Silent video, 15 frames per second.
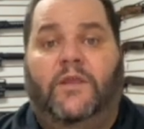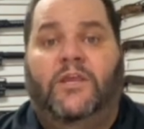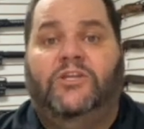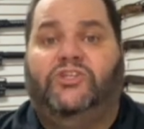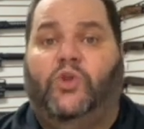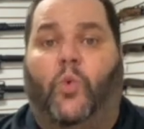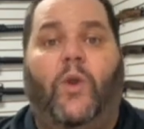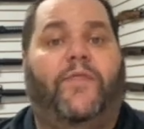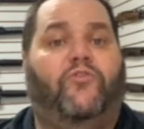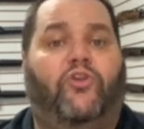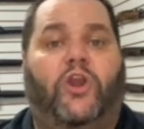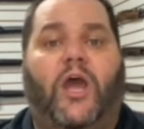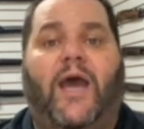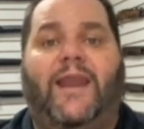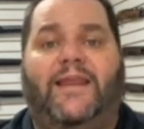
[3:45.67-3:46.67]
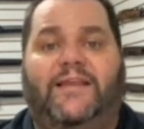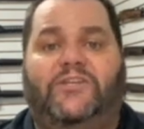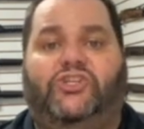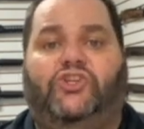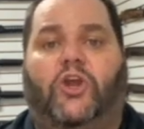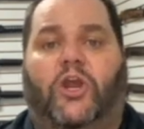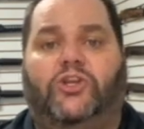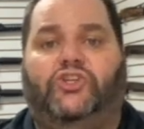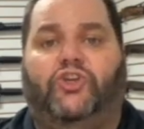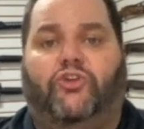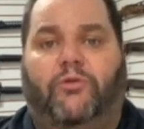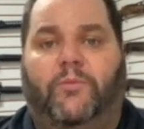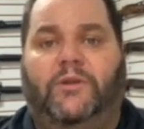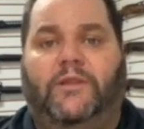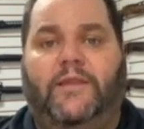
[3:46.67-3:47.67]
So whether or not he's charged
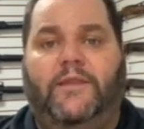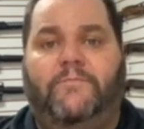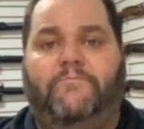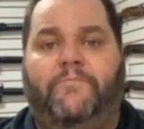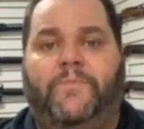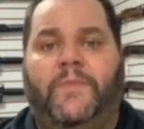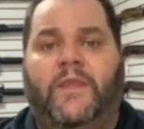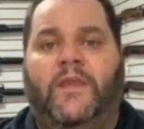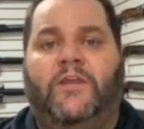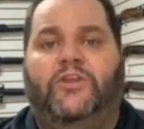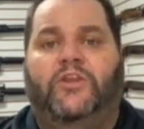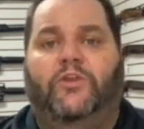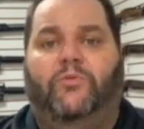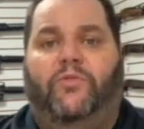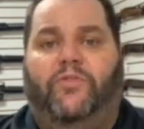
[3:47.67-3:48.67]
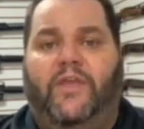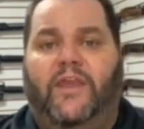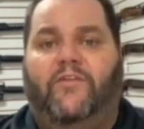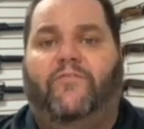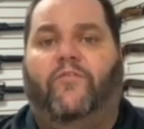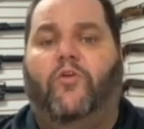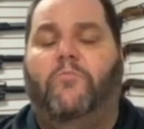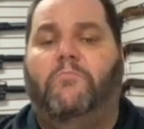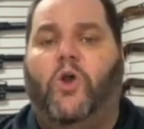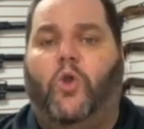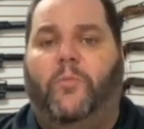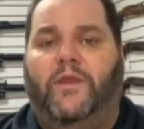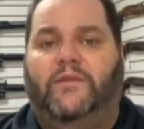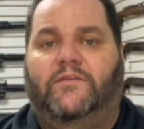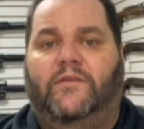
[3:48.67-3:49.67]
criminally, do you think for a
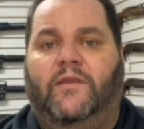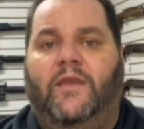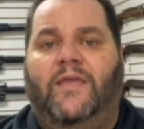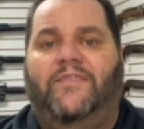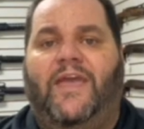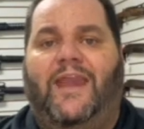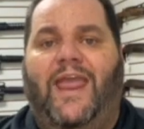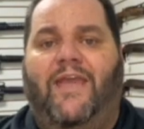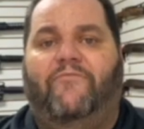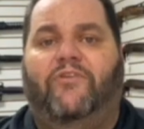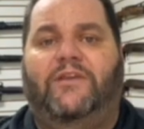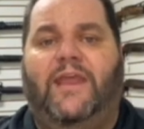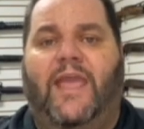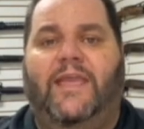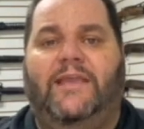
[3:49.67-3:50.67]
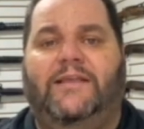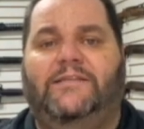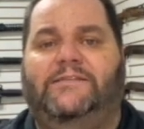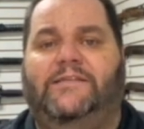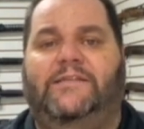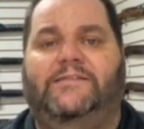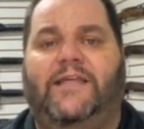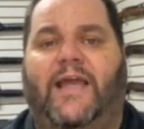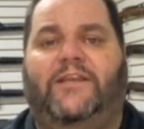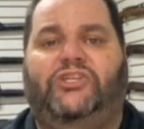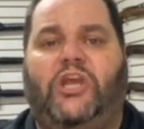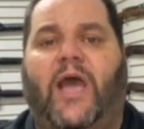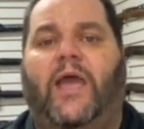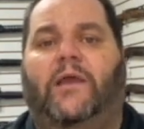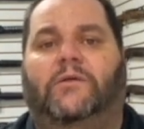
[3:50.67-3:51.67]
moment that every day he sees that
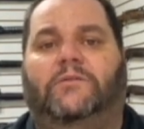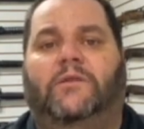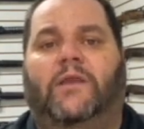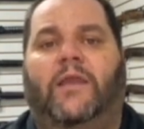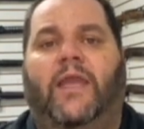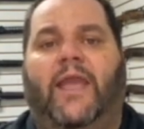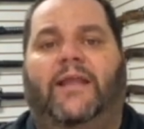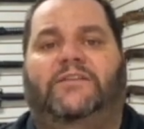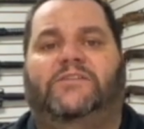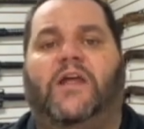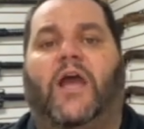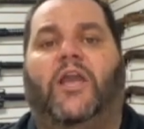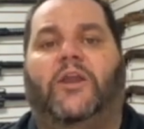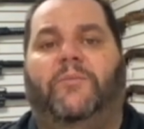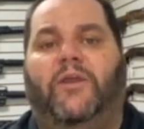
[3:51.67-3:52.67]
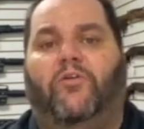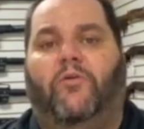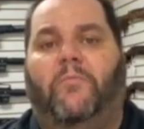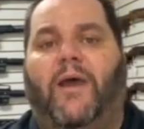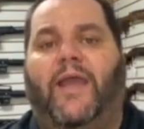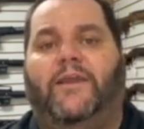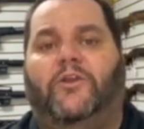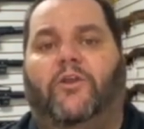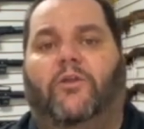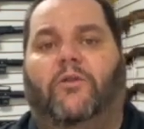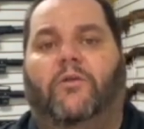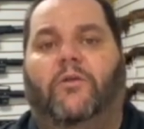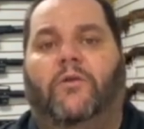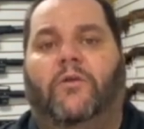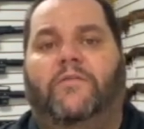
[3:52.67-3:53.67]
child, it's not going to be a reminder
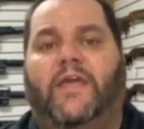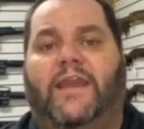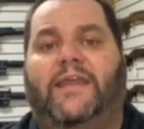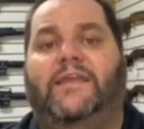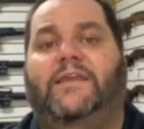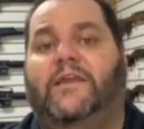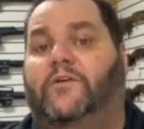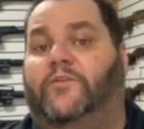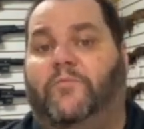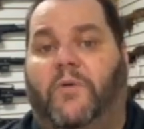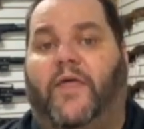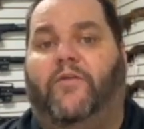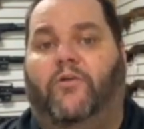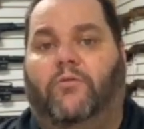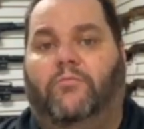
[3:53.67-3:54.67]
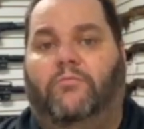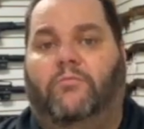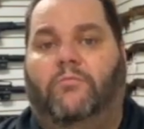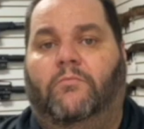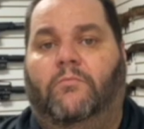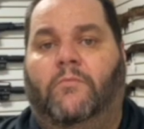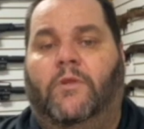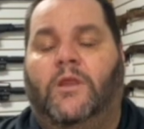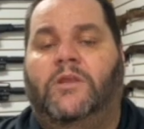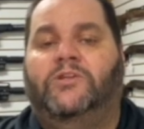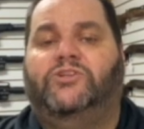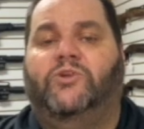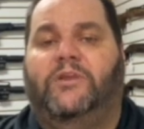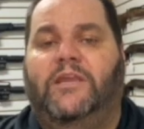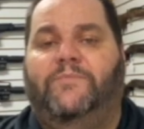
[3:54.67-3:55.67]
that he killed the mother?
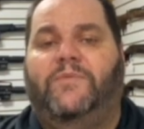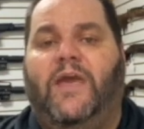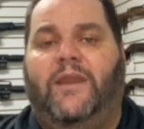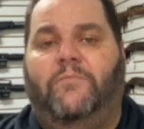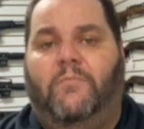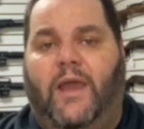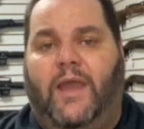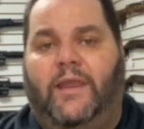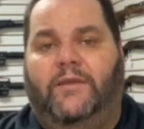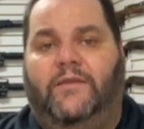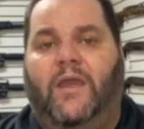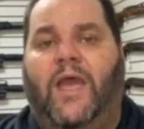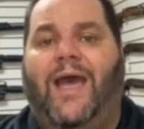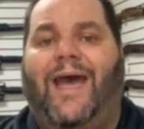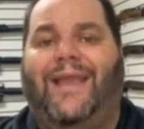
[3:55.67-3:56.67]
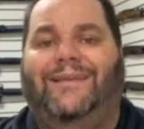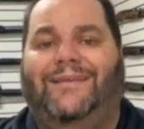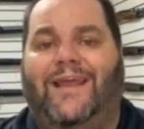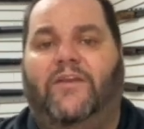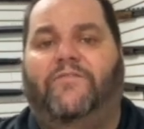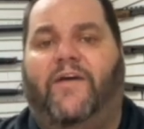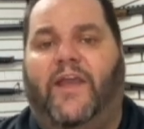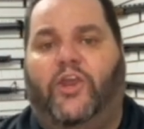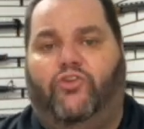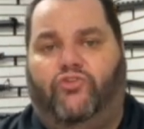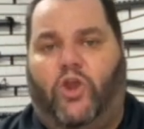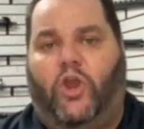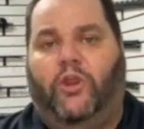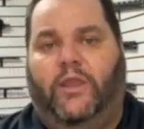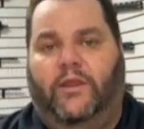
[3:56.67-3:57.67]
So keep that in mind. Identify your
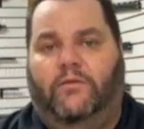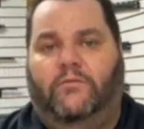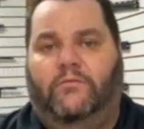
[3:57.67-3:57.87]
target.